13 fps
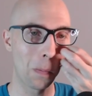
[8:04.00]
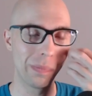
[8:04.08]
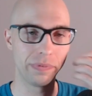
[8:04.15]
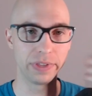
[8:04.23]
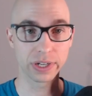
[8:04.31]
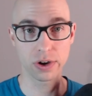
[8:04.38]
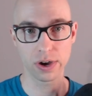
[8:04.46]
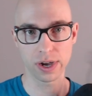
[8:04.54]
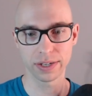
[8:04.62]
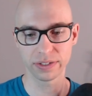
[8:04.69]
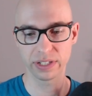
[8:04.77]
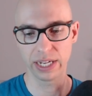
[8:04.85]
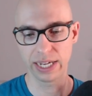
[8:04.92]
the
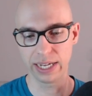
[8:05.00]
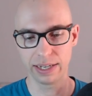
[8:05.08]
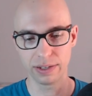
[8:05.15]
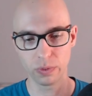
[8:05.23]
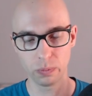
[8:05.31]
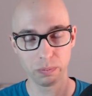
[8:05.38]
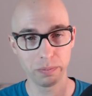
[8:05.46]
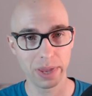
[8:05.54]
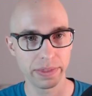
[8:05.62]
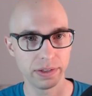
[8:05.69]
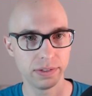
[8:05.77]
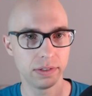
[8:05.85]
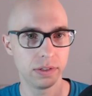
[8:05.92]
cost and the
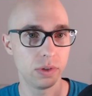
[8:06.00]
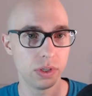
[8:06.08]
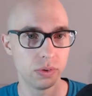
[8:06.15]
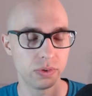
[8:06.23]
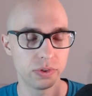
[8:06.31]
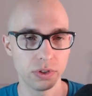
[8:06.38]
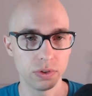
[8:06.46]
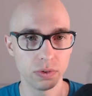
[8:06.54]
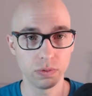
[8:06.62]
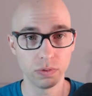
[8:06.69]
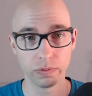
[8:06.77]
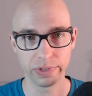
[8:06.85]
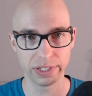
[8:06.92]
methods you use to
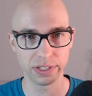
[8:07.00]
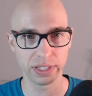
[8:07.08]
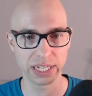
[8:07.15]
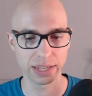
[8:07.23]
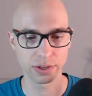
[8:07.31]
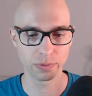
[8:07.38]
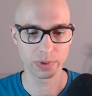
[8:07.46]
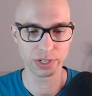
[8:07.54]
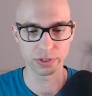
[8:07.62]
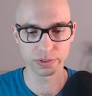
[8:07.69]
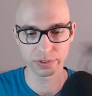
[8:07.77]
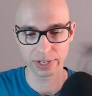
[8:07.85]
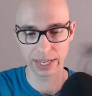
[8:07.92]
visit the other
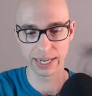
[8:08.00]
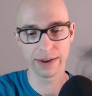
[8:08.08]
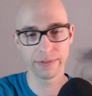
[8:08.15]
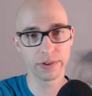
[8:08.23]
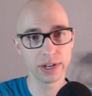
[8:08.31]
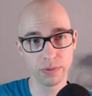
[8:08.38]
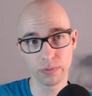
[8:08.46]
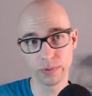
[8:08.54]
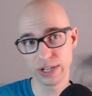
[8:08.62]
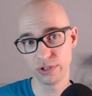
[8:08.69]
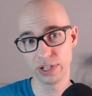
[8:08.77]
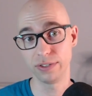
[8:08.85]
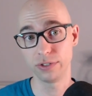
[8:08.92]
regions, and every
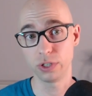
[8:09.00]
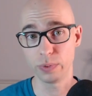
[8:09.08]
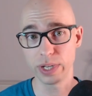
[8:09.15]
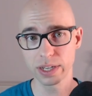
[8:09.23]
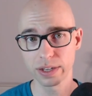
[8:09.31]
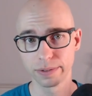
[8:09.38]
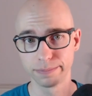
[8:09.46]
region is unique.